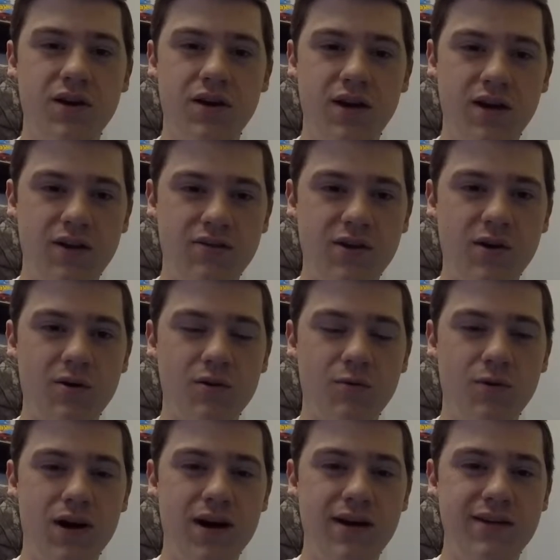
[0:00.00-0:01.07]
internal
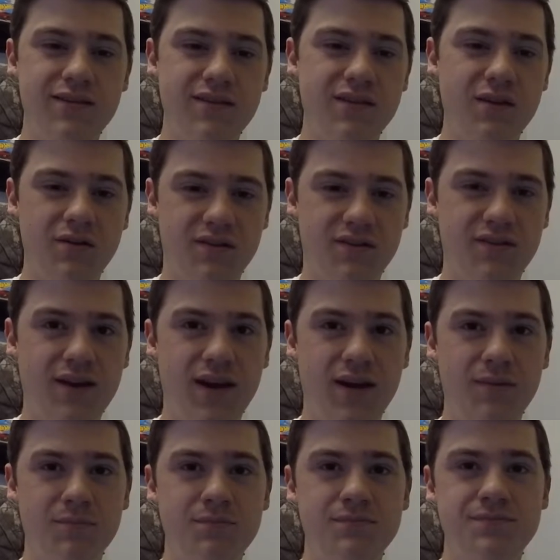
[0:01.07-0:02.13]
wise they're the
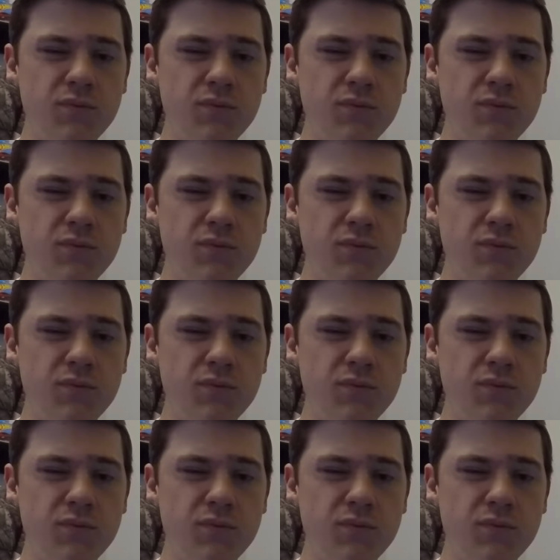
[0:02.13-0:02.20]
same.